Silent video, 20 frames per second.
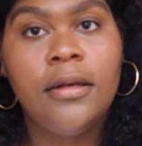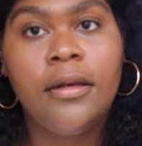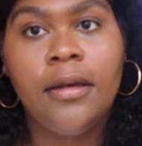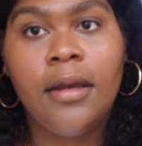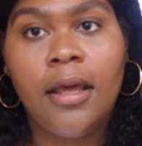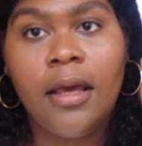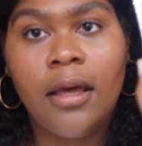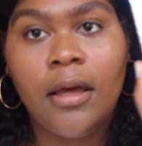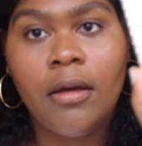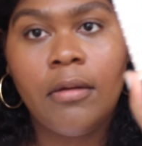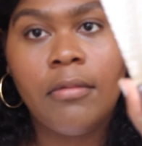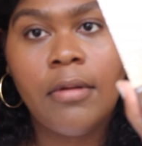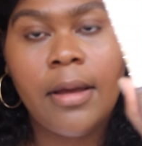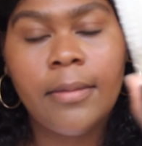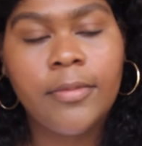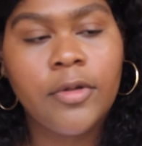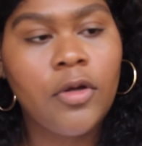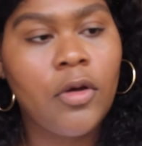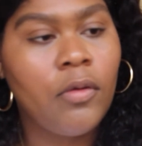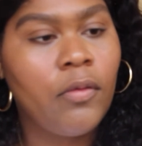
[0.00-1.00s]
Now
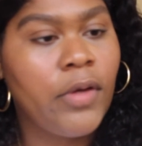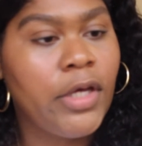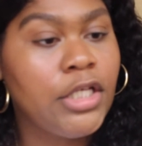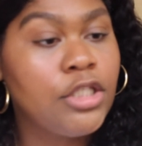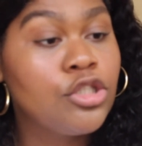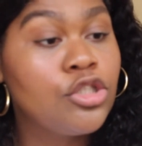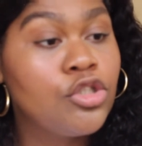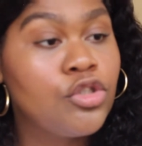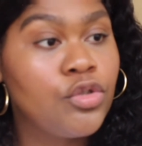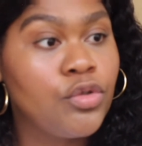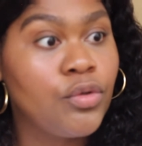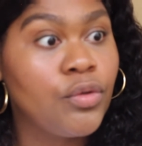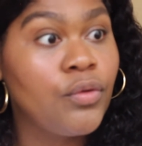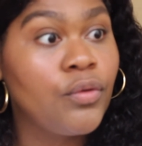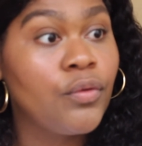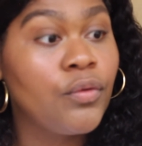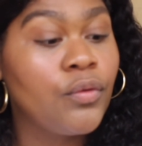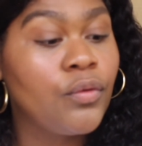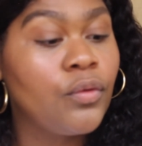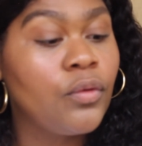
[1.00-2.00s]
I'm going
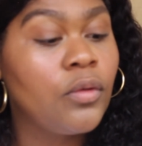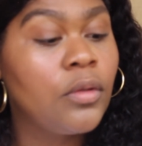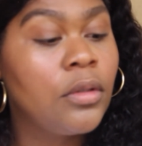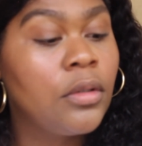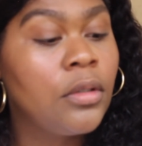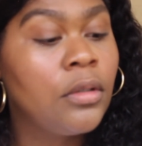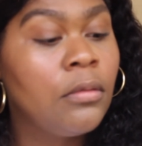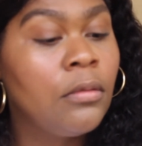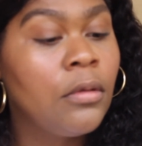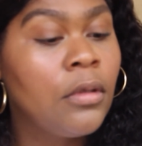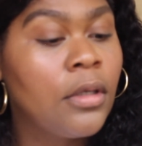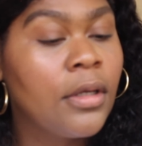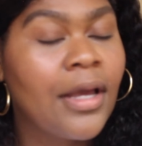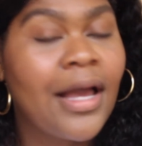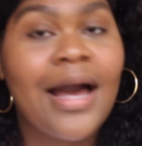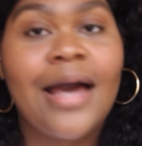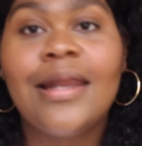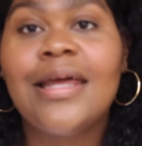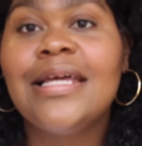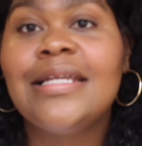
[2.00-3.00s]
to
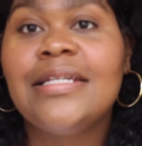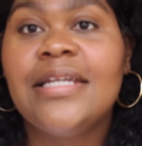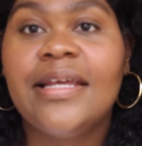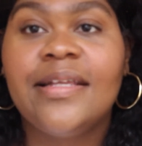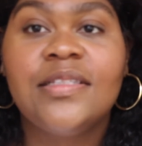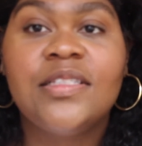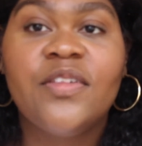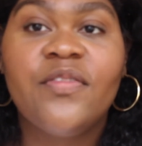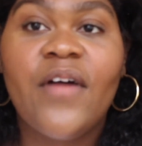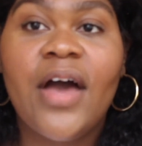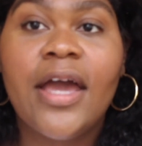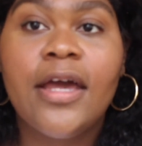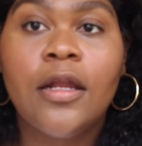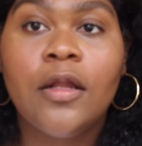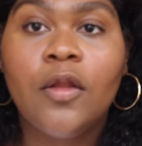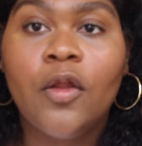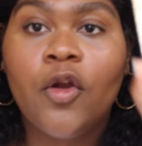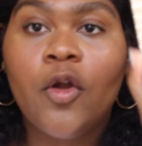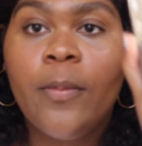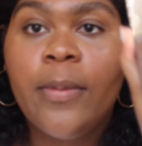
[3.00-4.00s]
kind of intensify it
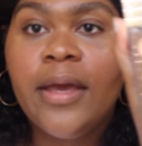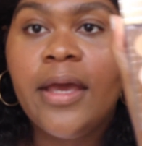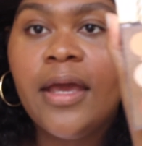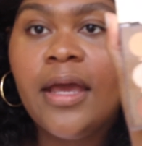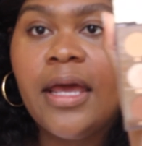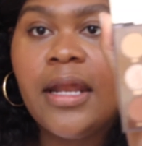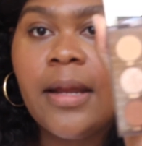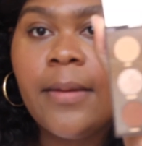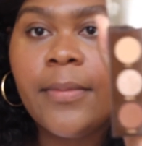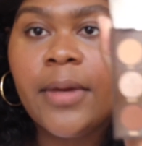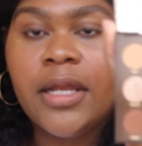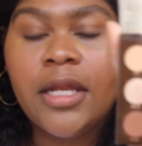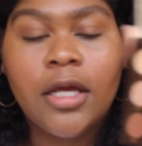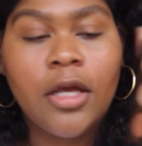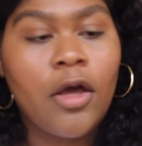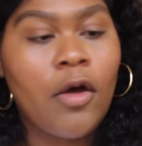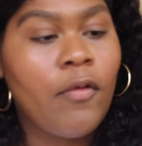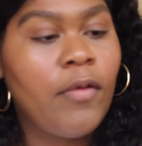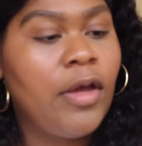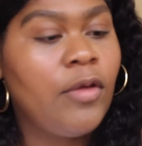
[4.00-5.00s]
a little bit, and I'm gonna
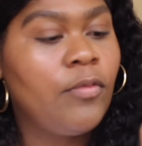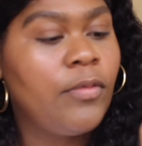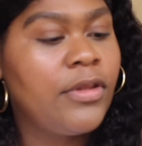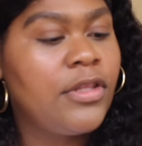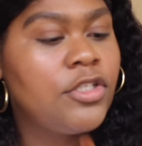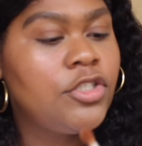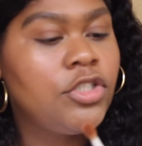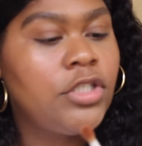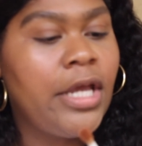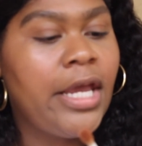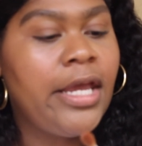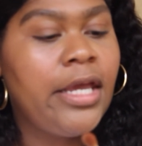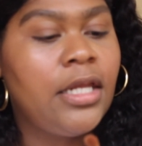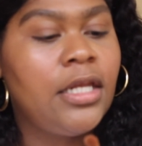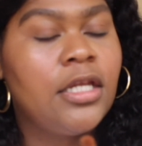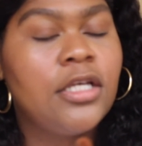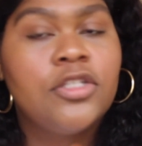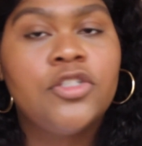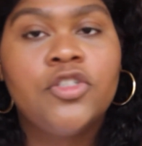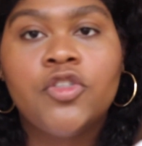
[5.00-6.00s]
go in with the
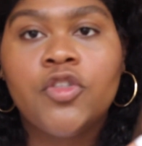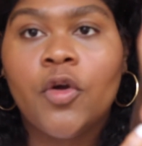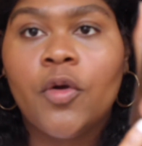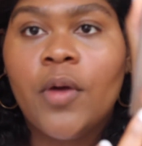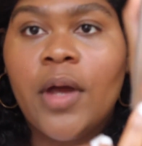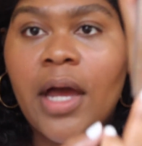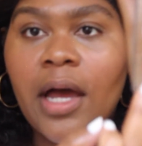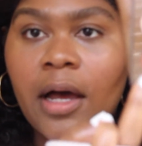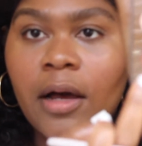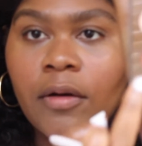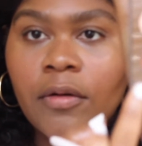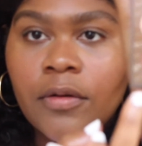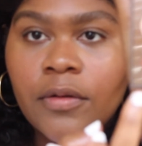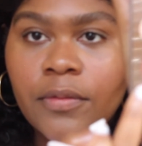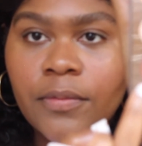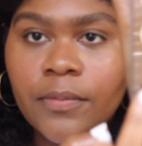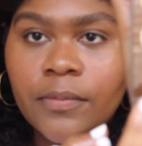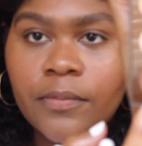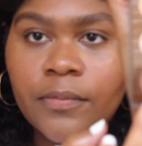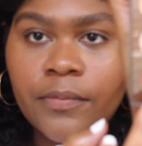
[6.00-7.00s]
shade Sorrel
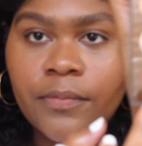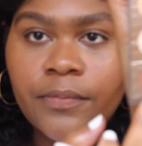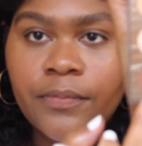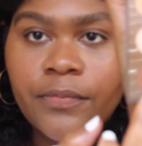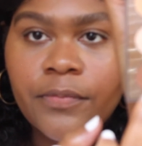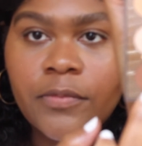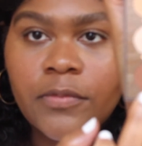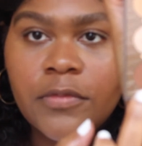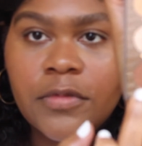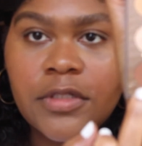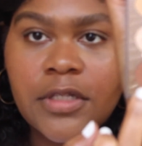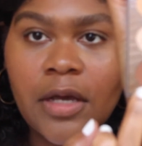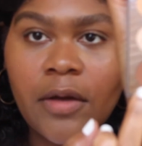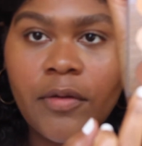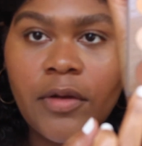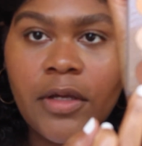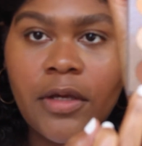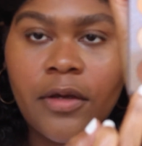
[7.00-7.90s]
down